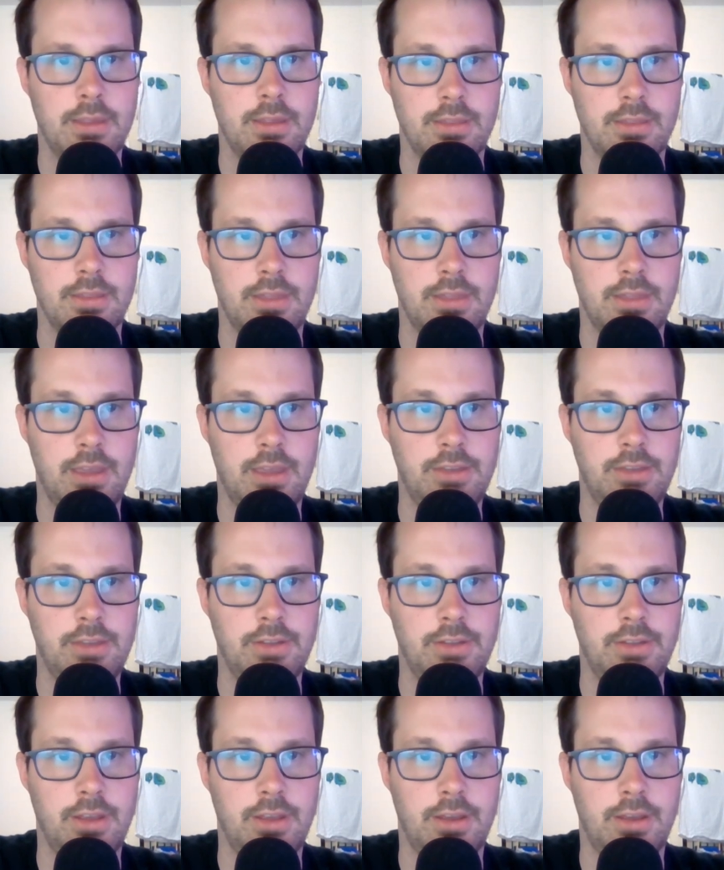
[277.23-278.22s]

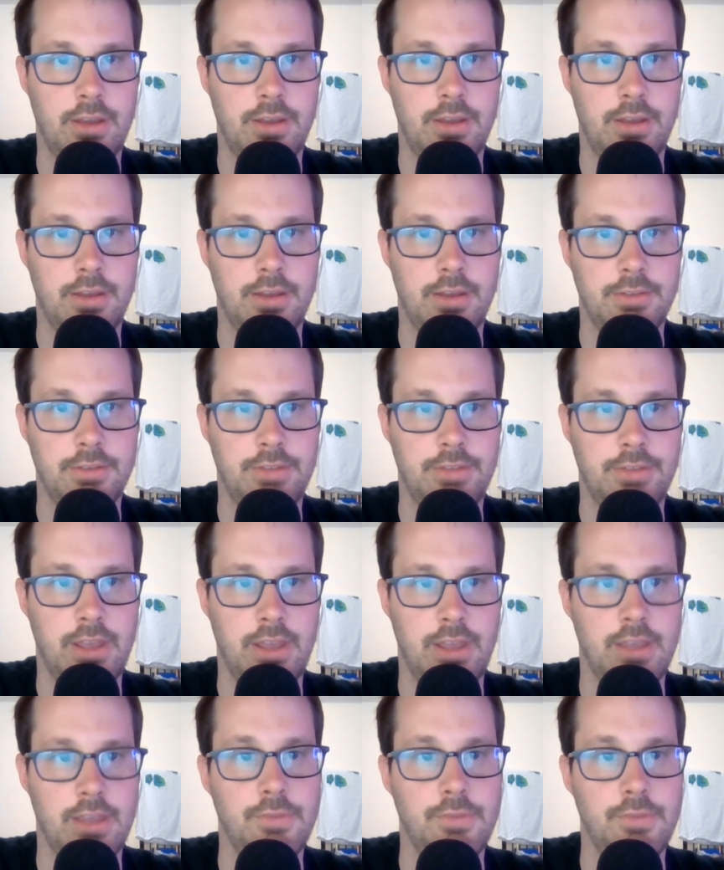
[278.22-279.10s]
They say,